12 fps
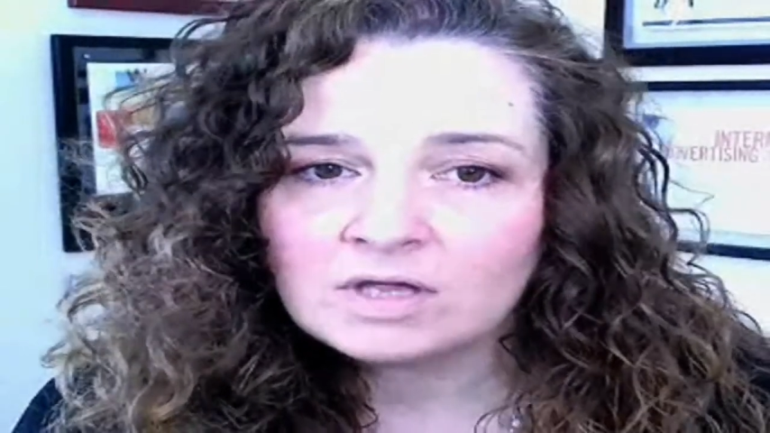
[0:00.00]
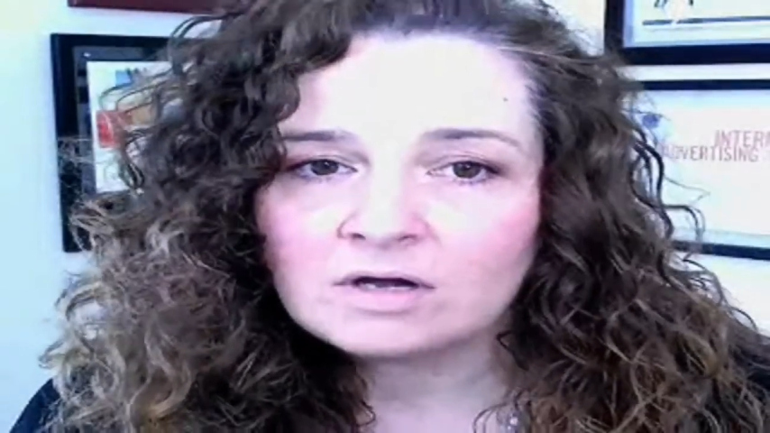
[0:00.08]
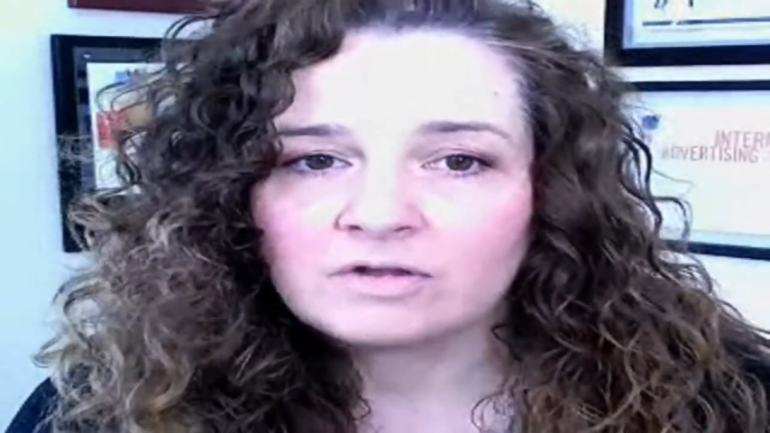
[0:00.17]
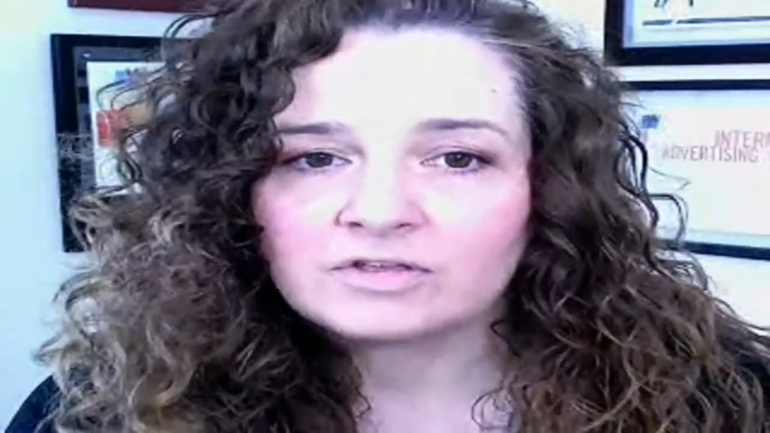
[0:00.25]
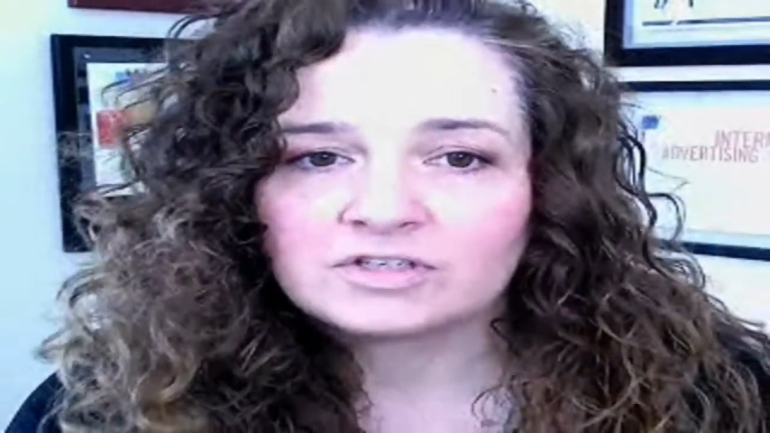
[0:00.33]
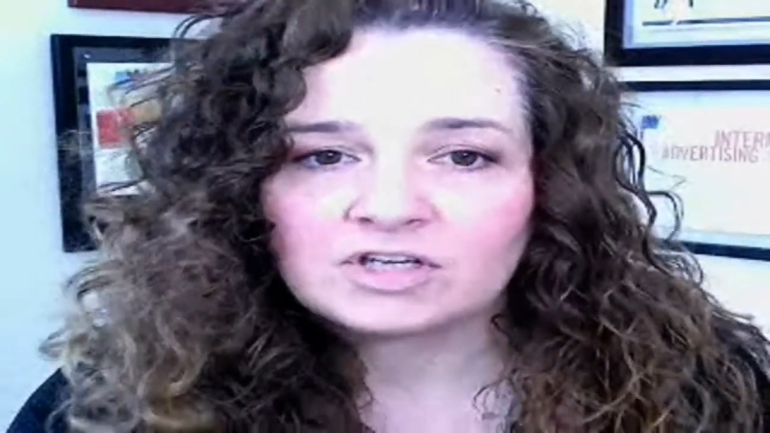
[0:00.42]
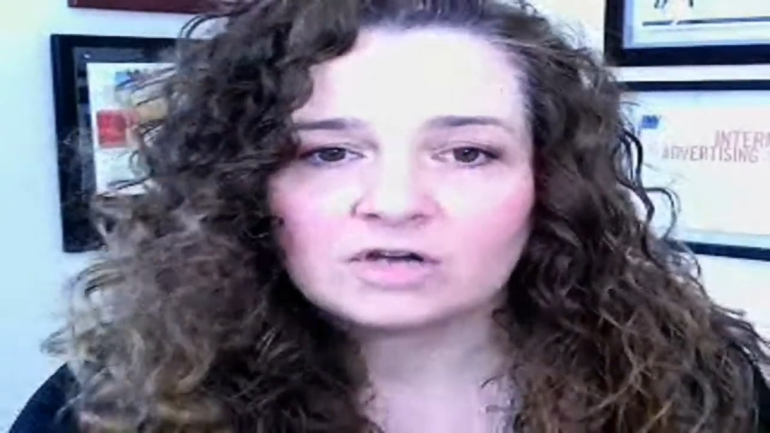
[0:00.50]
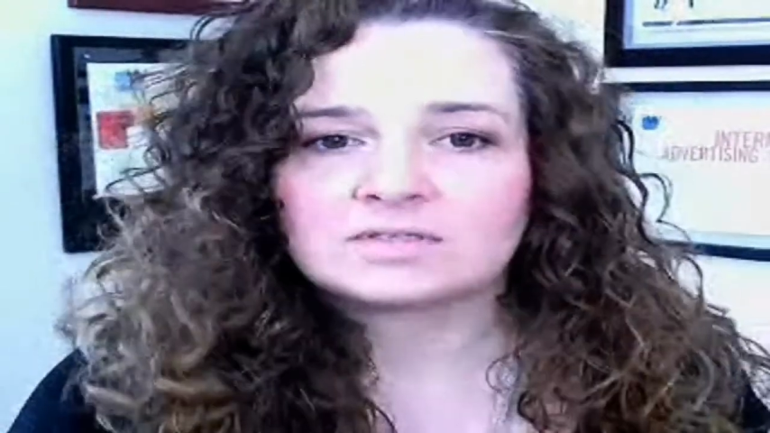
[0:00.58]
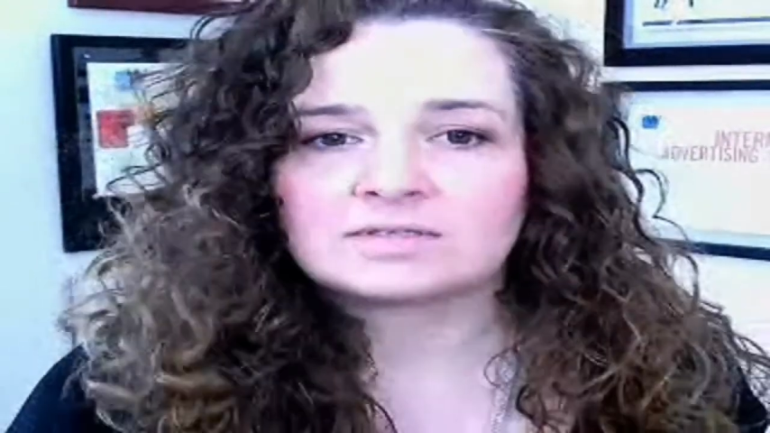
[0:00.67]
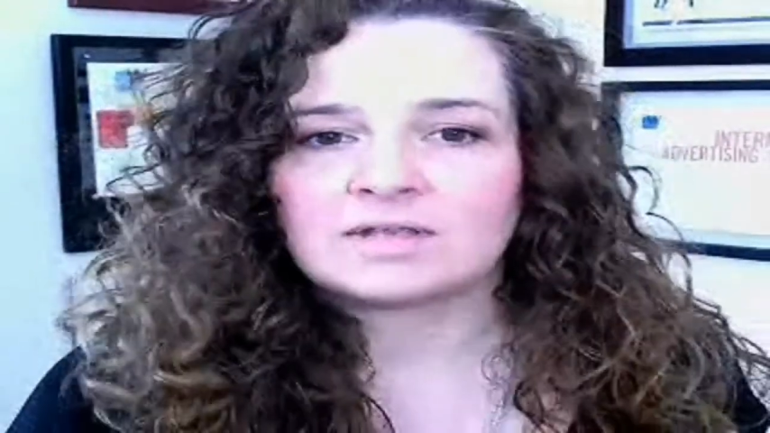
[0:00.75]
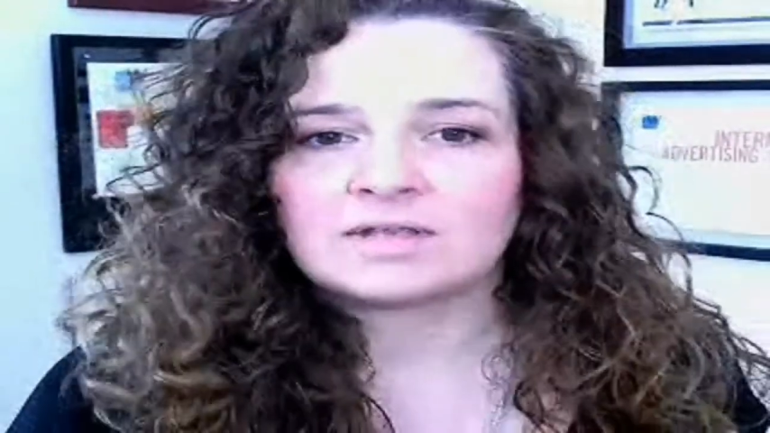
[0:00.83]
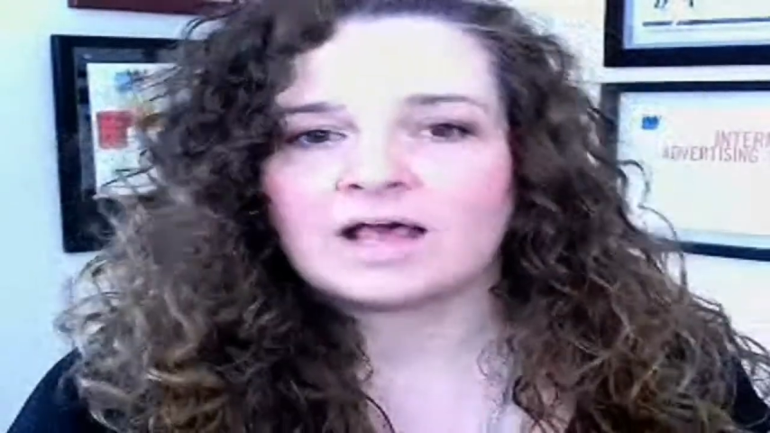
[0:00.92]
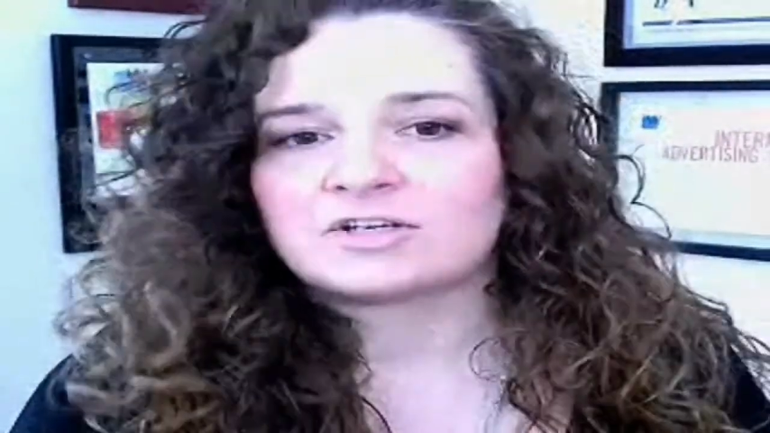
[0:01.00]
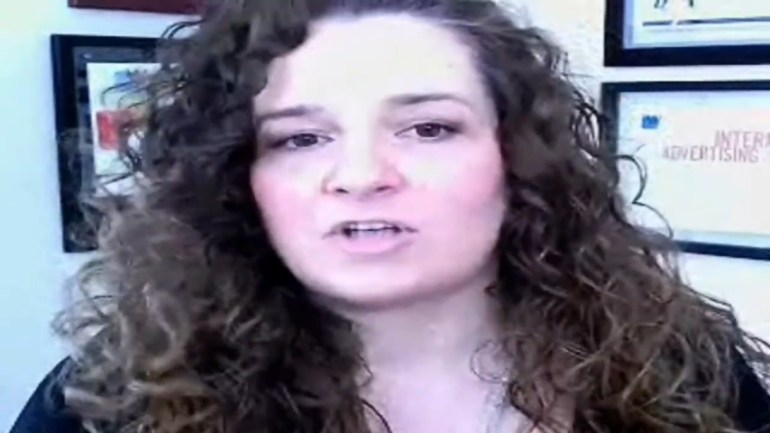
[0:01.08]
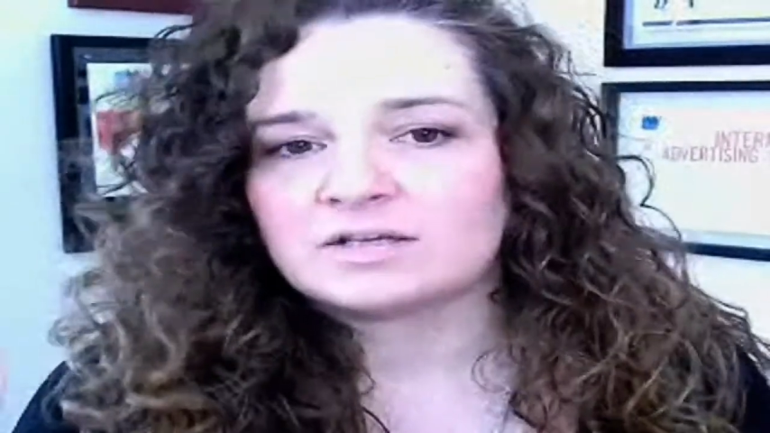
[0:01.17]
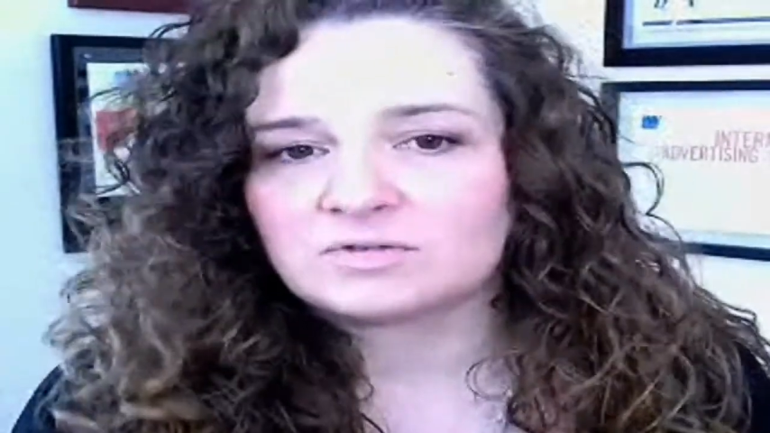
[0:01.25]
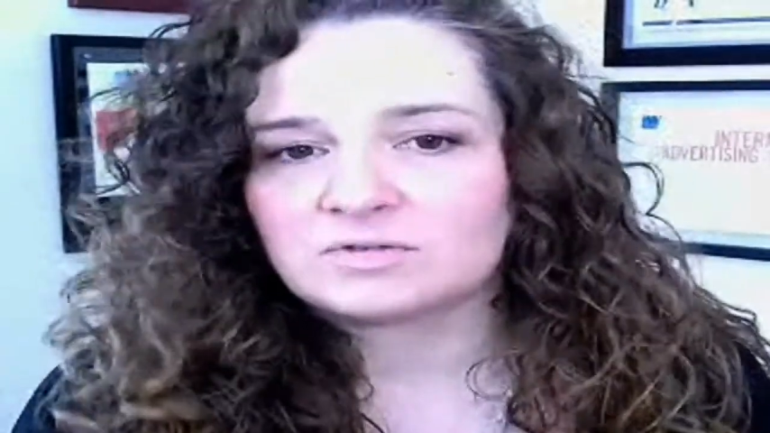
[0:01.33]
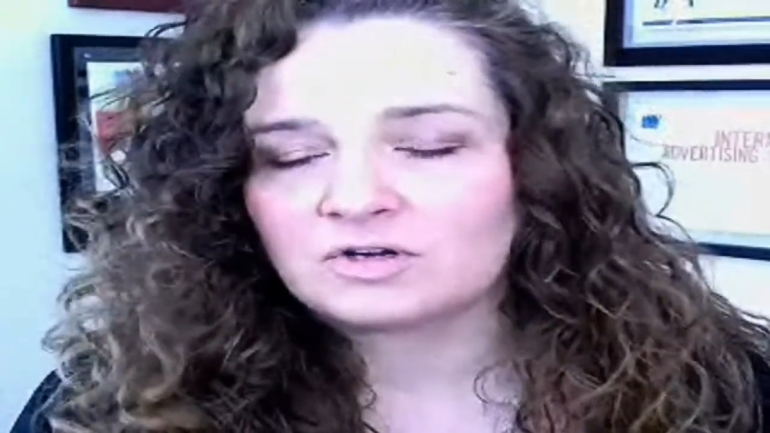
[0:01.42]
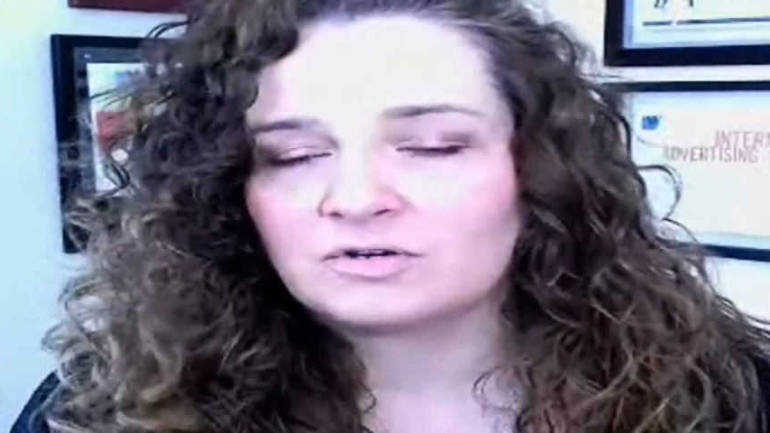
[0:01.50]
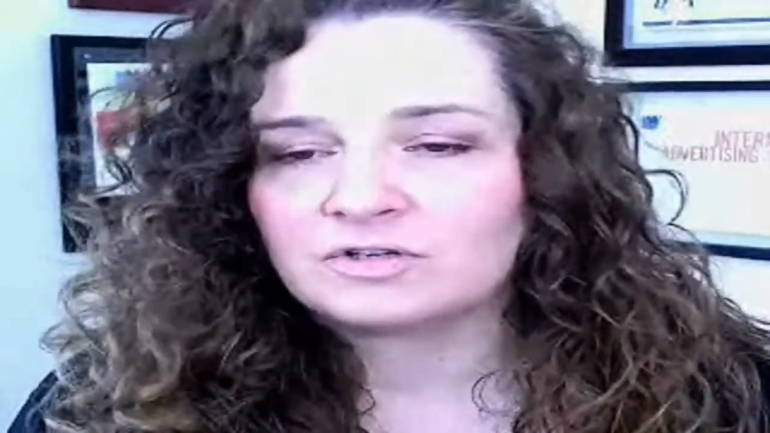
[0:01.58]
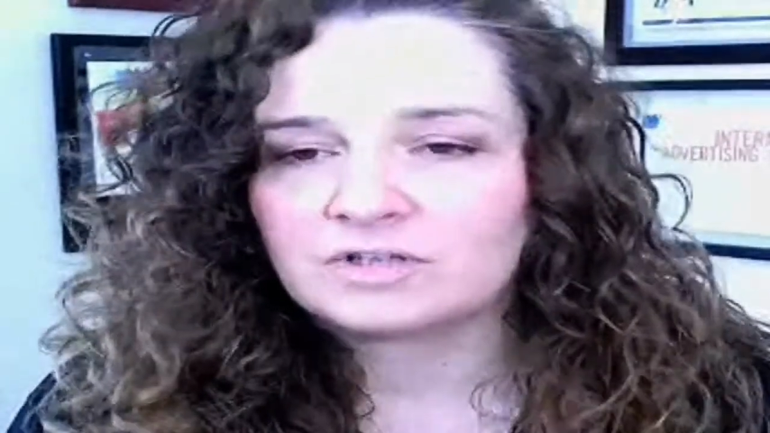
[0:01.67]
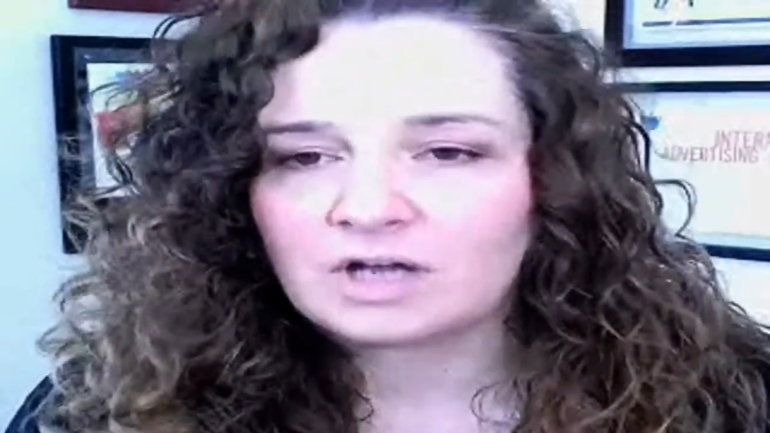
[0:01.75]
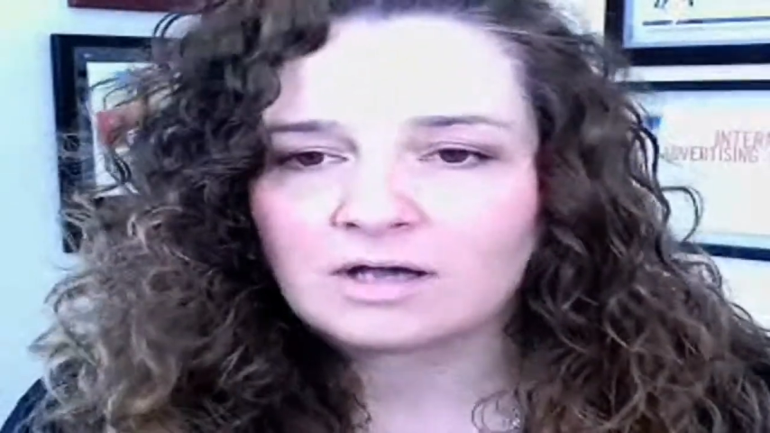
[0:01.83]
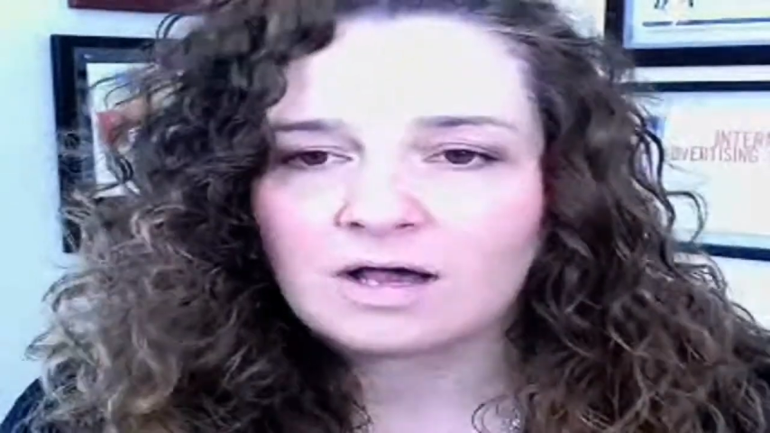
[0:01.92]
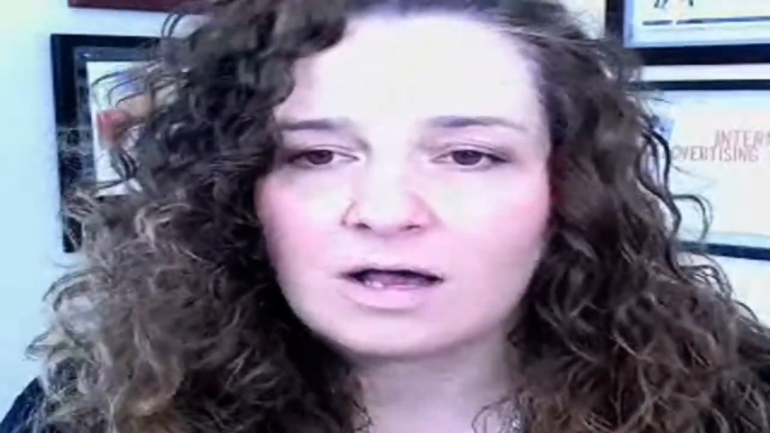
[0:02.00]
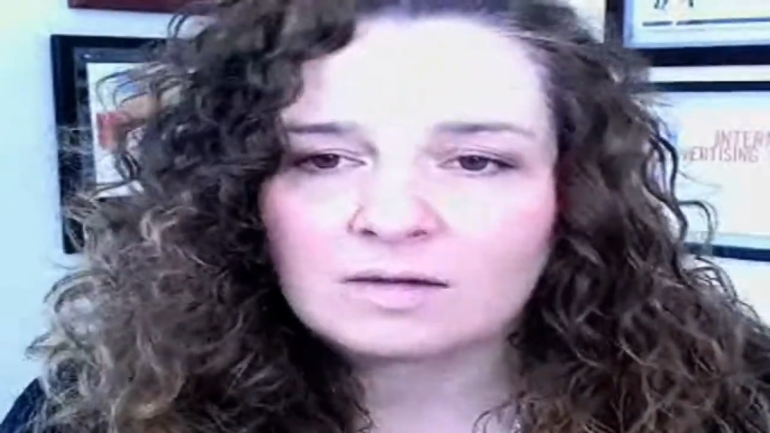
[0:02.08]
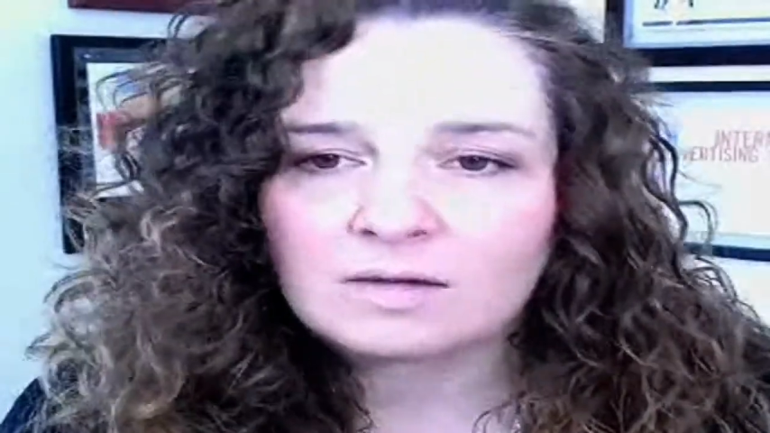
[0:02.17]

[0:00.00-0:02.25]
or the totes/isotoner.com